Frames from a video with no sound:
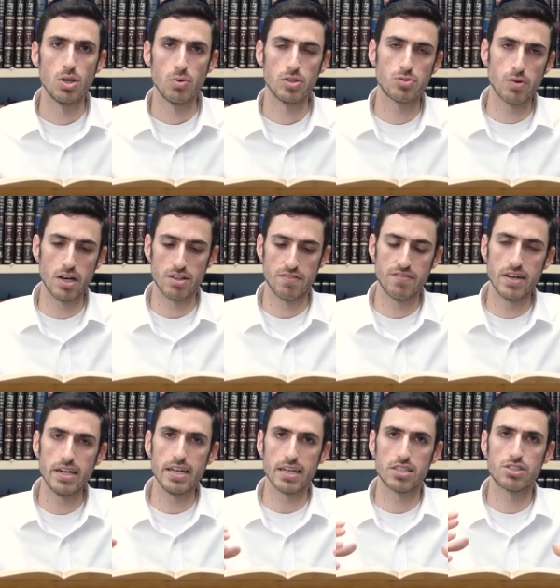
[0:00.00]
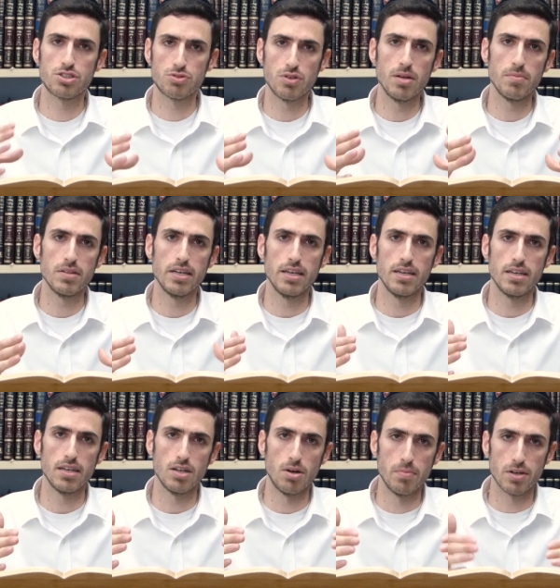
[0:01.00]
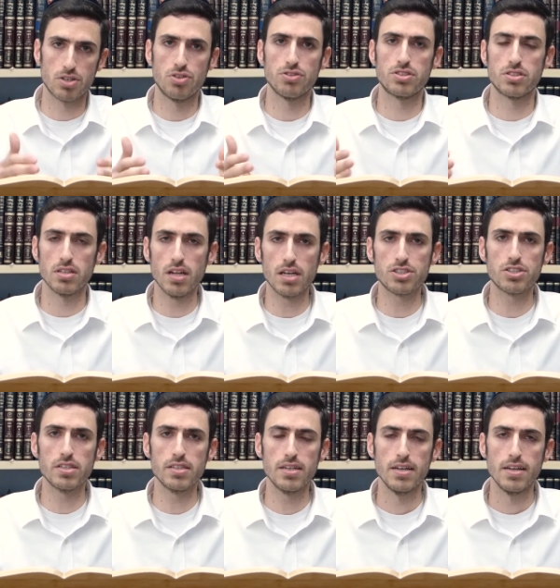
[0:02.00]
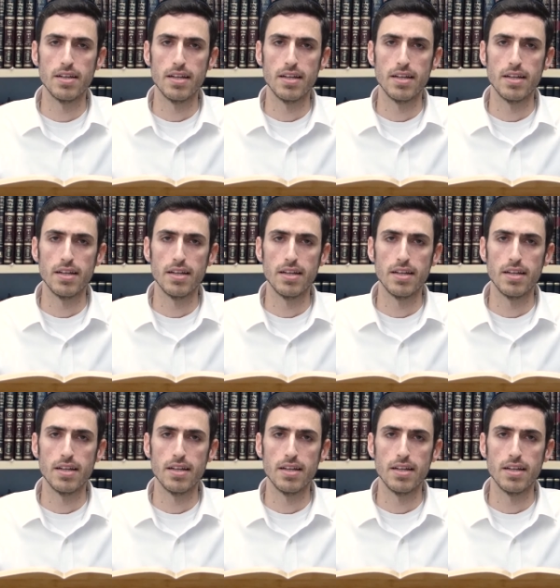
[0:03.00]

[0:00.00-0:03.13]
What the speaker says: which why they're very extremely, mekutzer lashon.